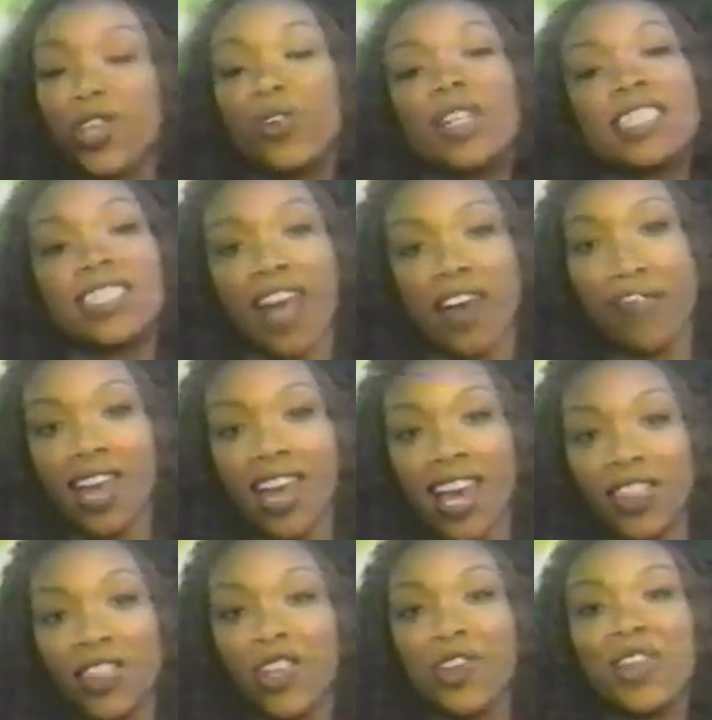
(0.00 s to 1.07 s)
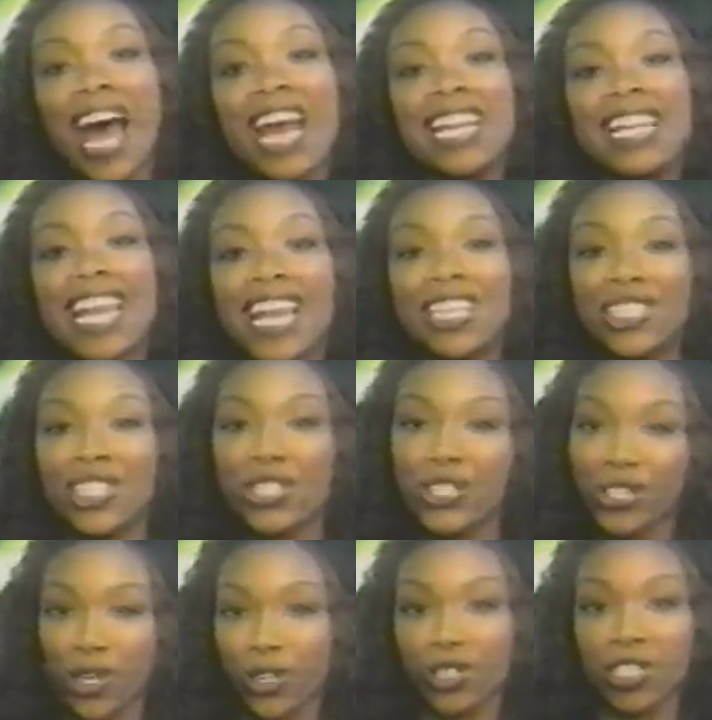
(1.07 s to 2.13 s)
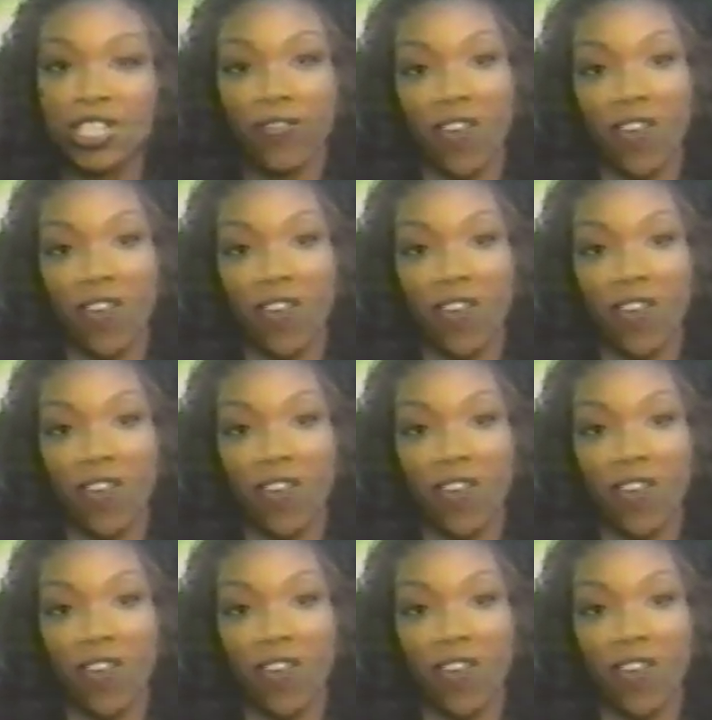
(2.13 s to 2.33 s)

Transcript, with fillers: UNICEF. The United Nations Children's